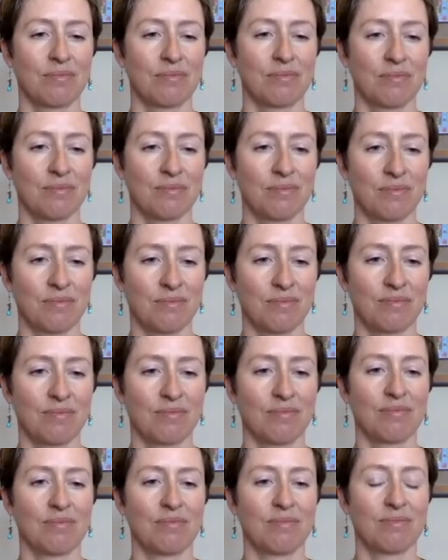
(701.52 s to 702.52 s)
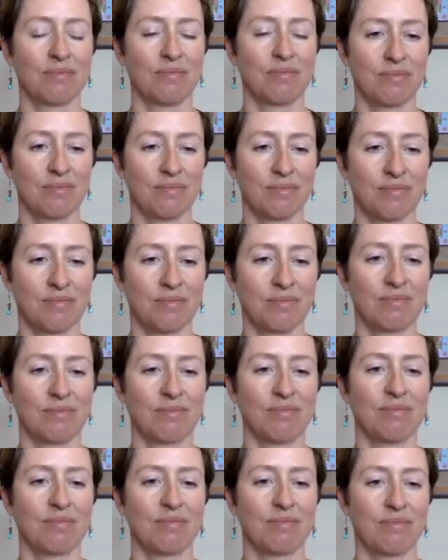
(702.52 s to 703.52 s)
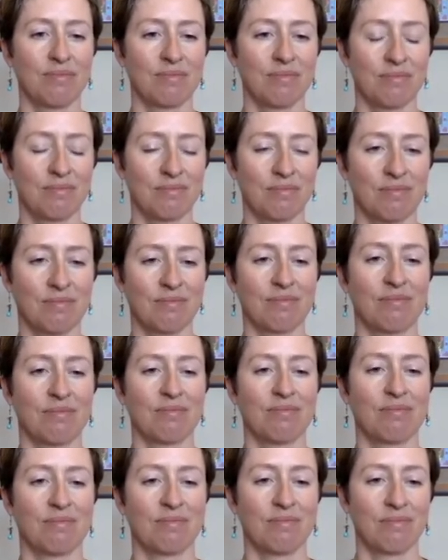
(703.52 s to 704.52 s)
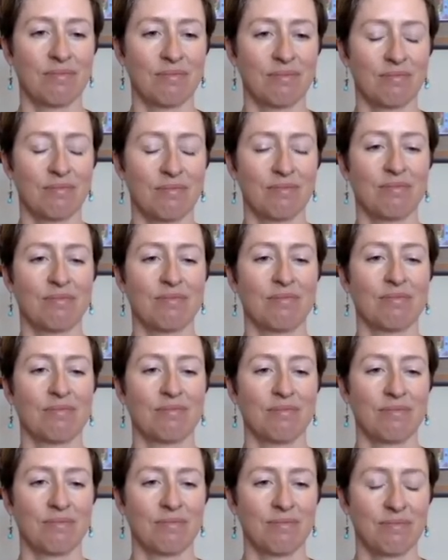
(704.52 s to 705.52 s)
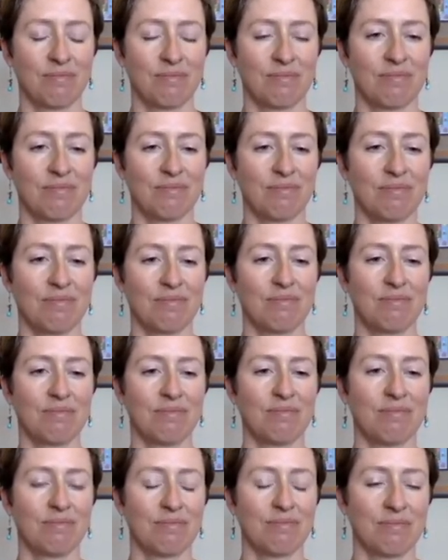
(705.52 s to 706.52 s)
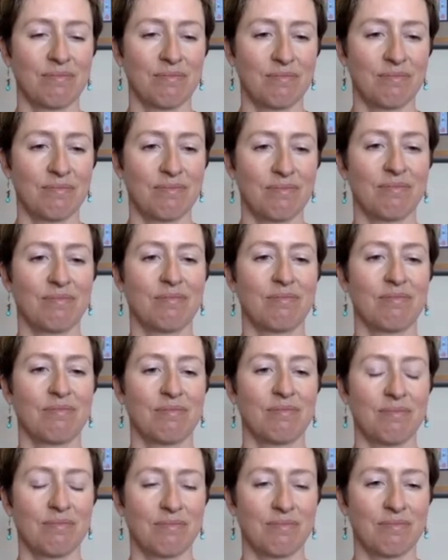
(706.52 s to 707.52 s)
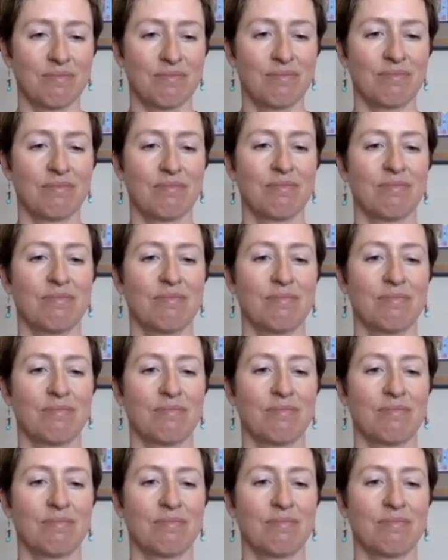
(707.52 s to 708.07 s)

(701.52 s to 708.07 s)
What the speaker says: No words are spoken by the person on screen.